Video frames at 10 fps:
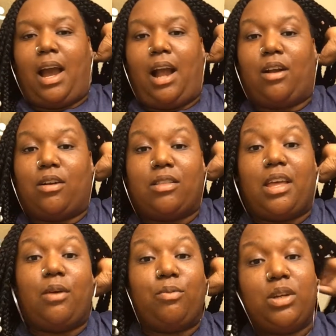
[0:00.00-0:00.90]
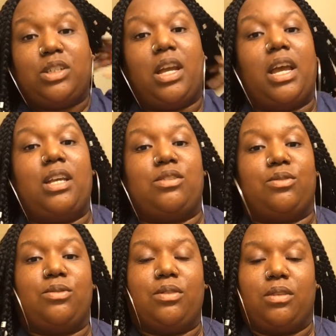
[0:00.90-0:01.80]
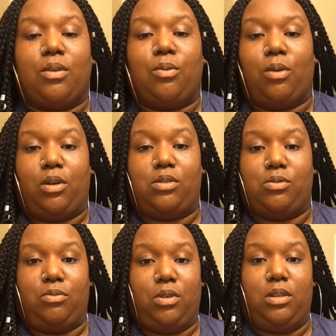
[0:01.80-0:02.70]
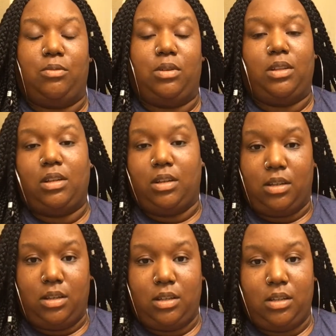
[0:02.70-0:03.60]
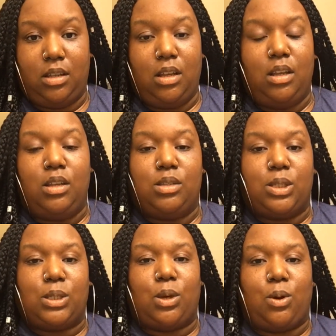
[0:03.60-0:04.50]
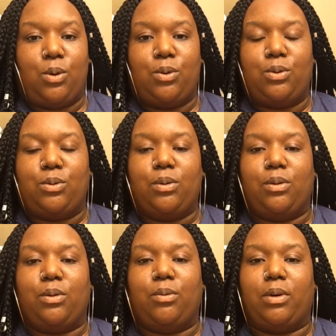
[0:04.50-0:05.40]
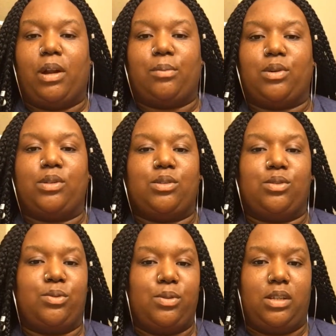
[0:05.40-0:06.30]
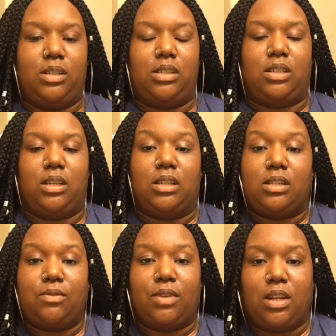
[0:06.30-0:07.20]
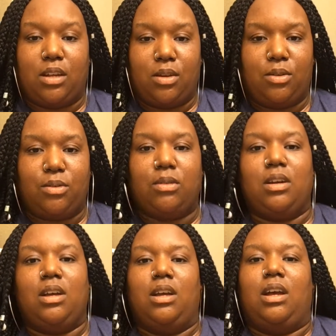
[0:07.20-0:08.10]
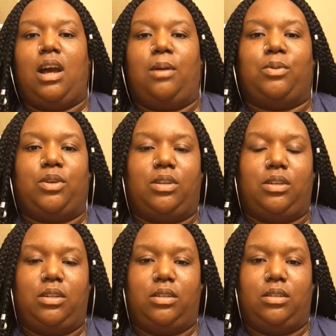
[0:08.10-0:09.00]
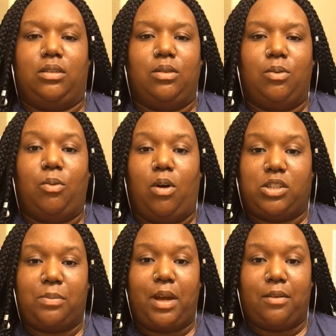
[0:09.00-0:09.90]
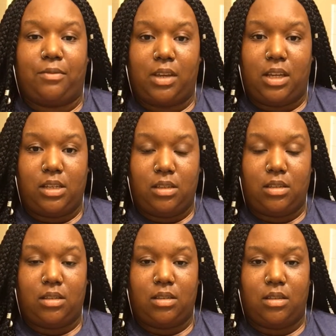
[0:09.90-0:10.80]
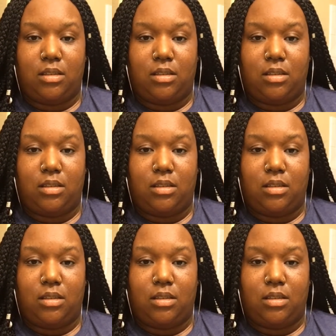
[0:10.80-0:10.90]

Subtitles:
I heard that witch hazel works really, really good. So what I'm gonna do is, in this video, I'm gonna wash my face.